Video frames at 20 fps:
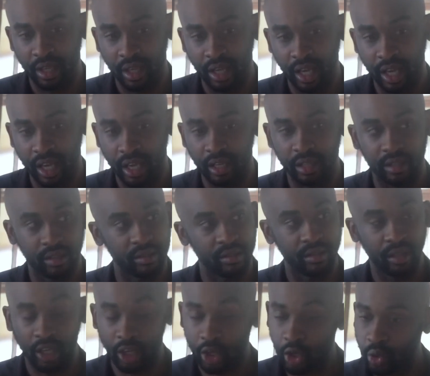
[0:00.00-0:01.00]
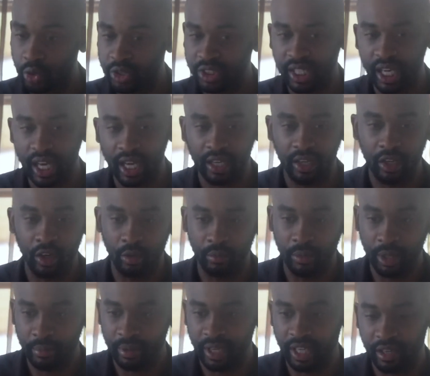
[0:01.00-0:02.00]
And a little side note,
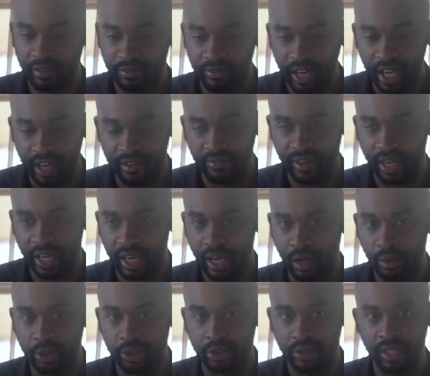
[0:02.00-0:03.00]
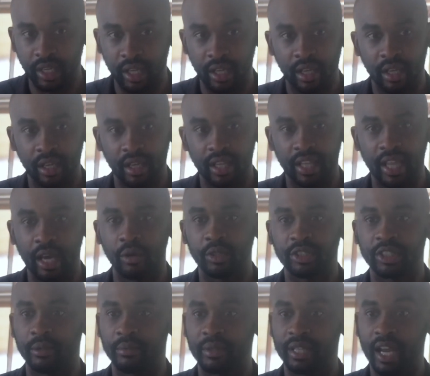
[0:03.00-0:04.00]
me being a firefighter, that was
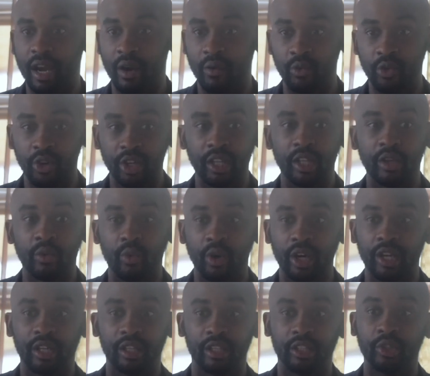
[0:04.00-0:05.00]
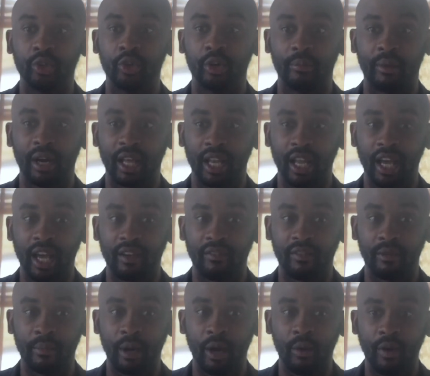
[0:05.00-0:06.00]
something I really wanted to do in my life.
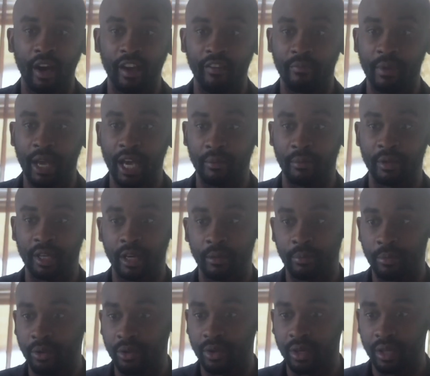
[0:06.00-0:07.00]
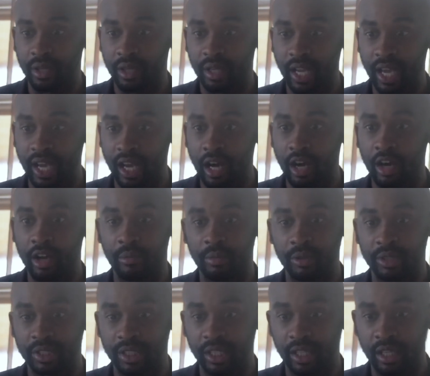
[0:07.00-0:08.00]
And my wife backed me up on it like
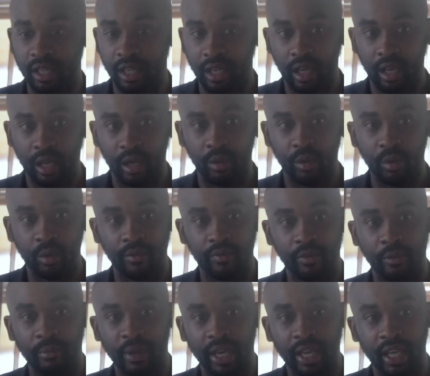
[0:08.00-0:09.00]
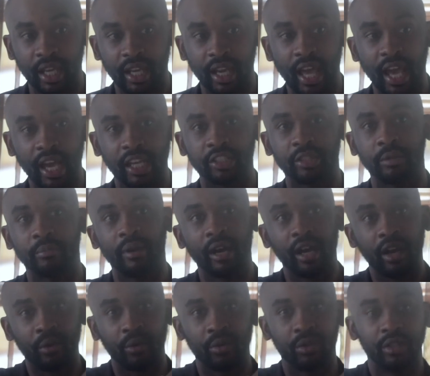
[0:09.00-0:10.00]
100%. We went from making X
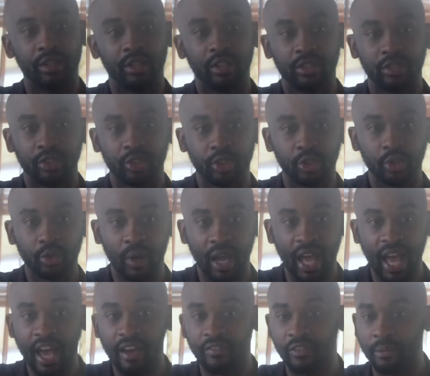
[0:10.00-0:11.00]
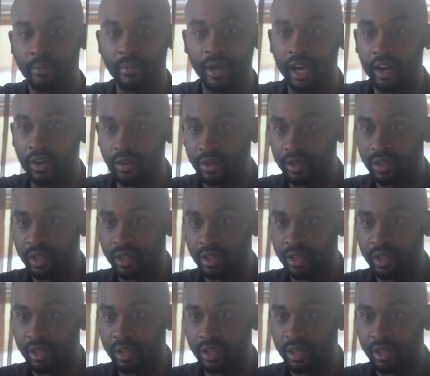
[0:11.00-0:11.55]
amount to half amount.